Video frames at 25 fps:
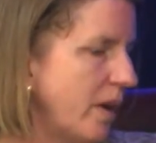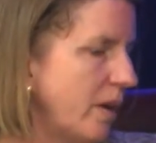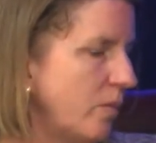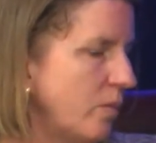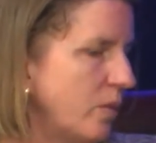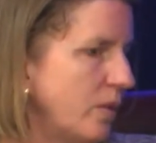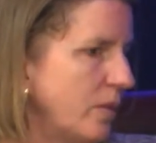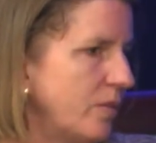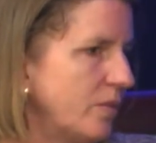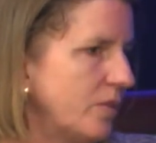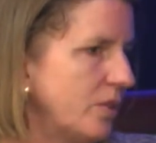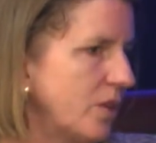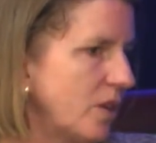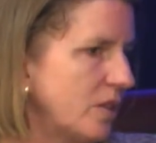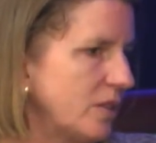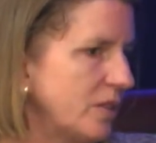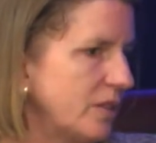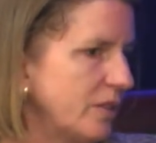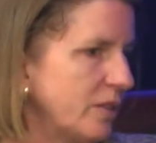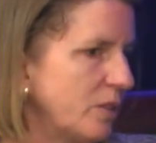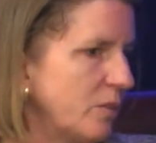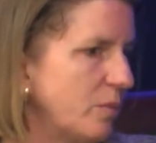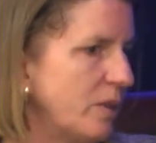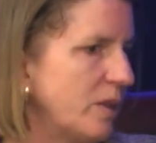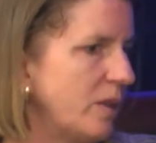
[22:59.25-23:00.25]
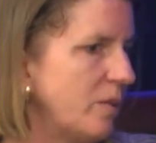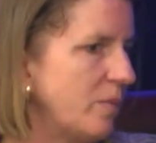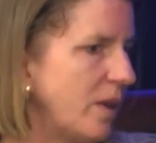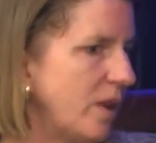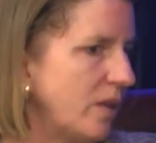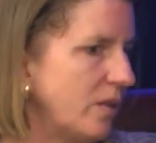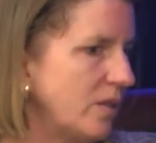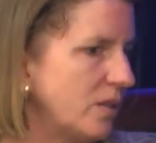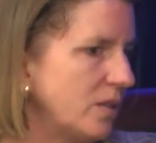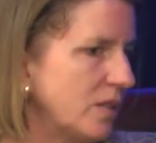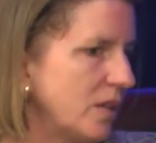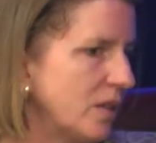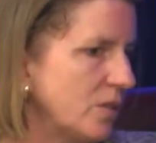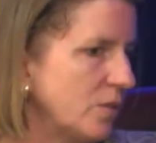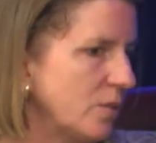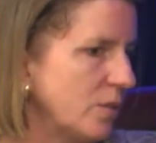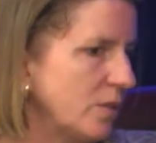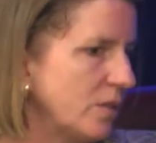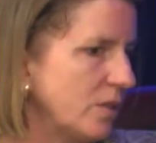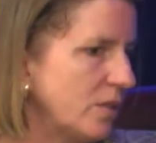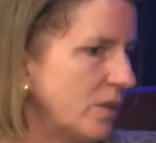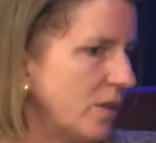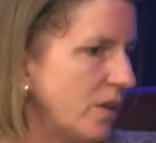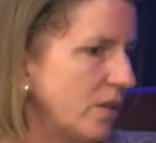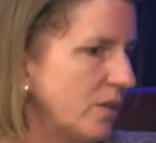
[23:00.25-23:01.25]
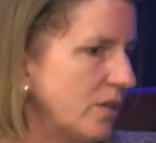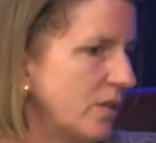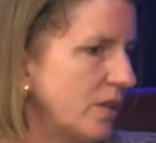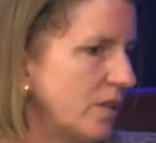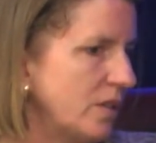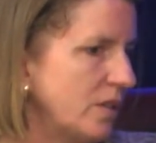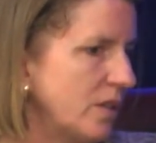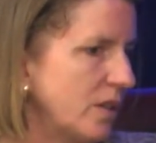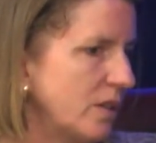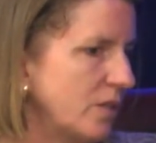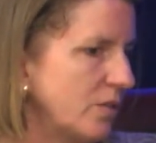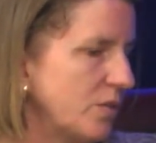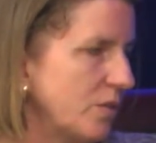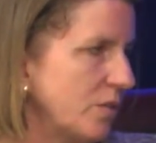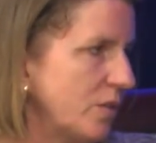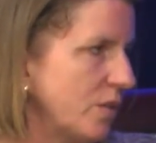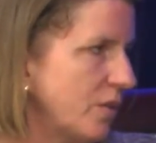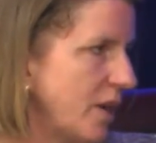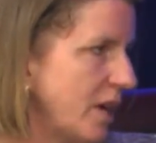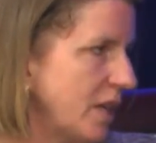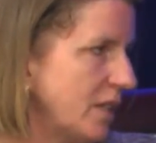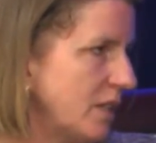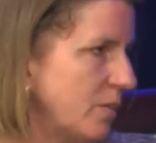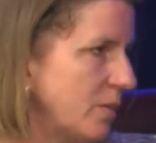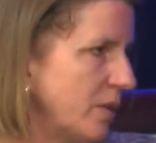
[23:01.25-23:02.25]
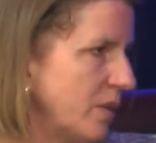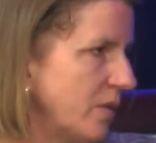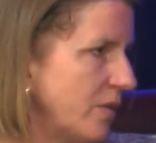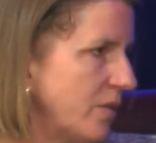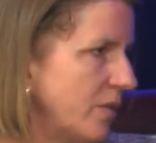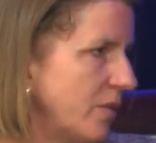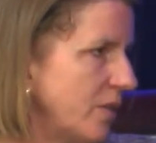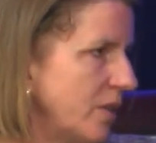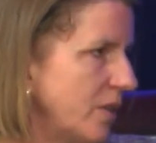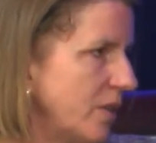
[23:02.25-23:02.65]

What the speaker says: We've talked a little bit about sexual assault and sexual harassment for the